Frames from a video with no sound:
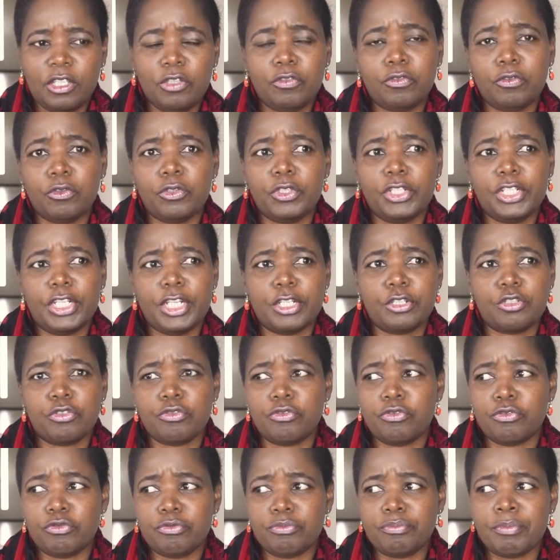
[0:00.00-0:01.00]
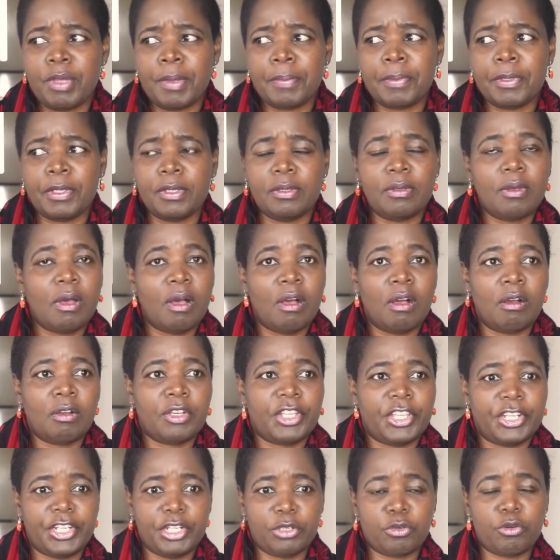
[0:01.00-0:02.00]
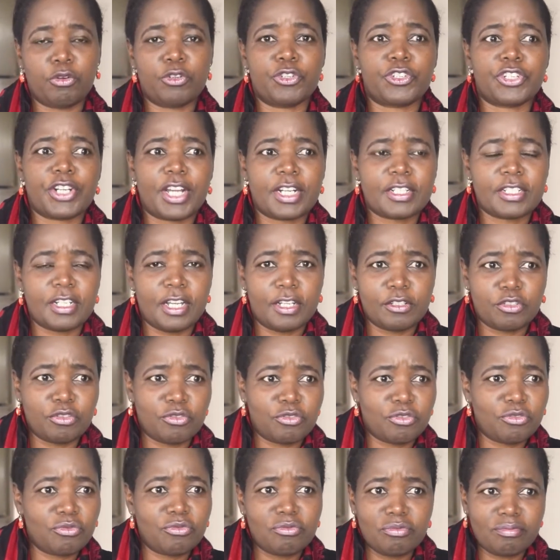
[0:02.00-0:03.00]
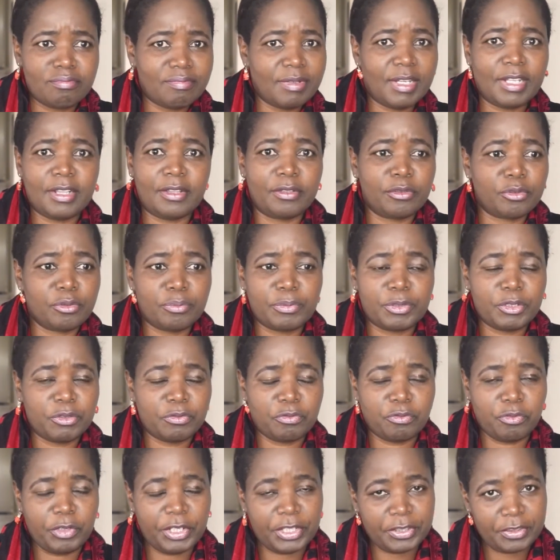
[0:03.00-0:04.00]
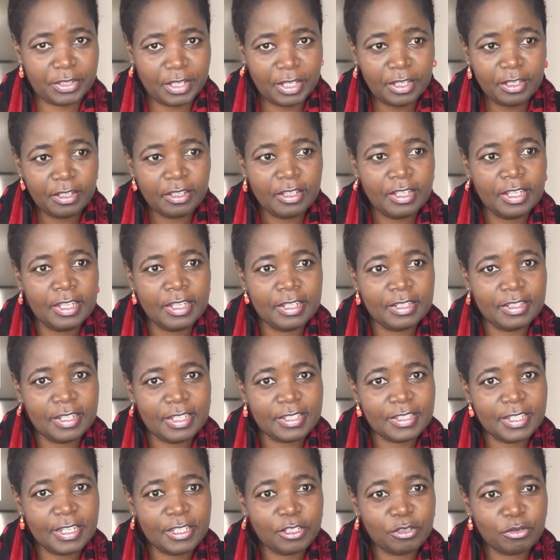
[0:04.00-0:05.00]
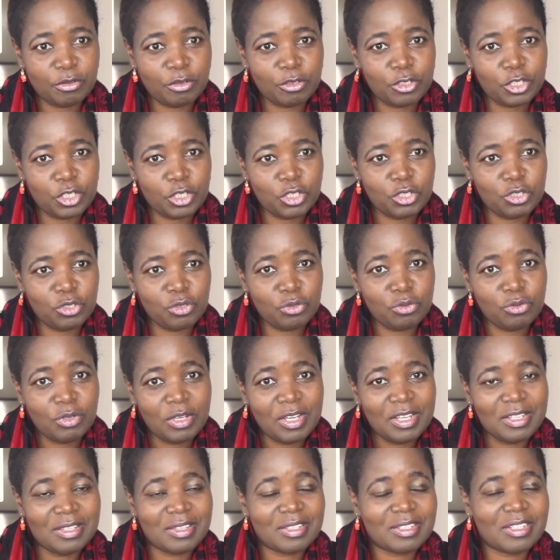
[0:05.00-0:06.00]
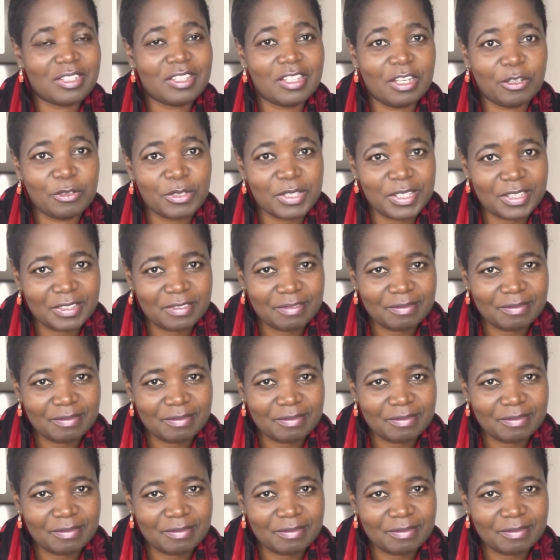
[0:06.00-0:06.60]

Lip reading: If you needed to maybe get a contractor to do a little bit of work there, let's say it cost you $3,000.